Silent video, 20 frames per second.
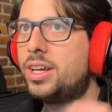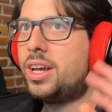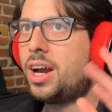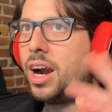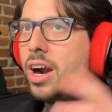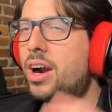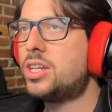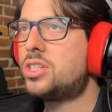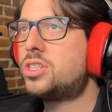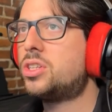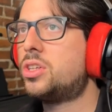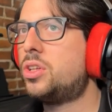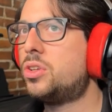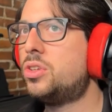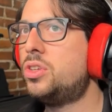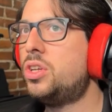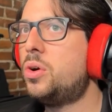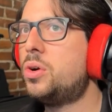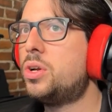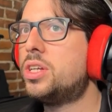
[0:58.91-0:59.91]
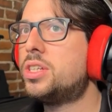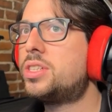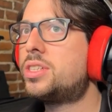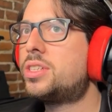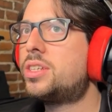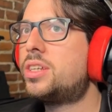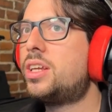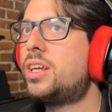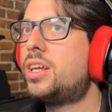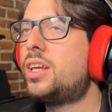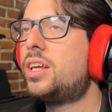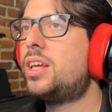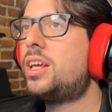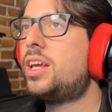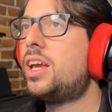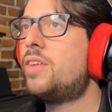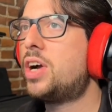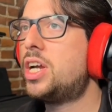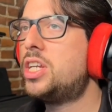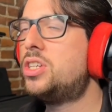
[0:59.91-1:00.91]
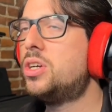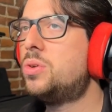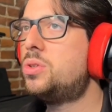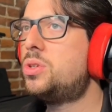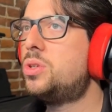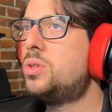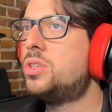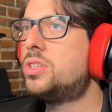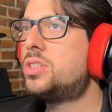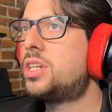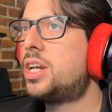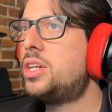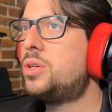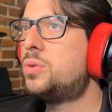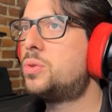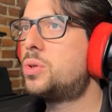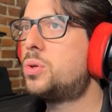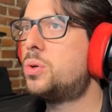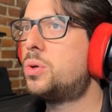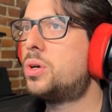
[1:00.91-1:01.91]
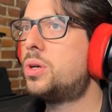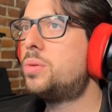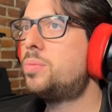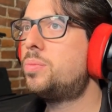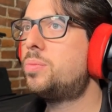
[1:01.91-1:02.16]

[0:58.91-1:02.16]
All right, so you'll notice if I don't do this and I do record,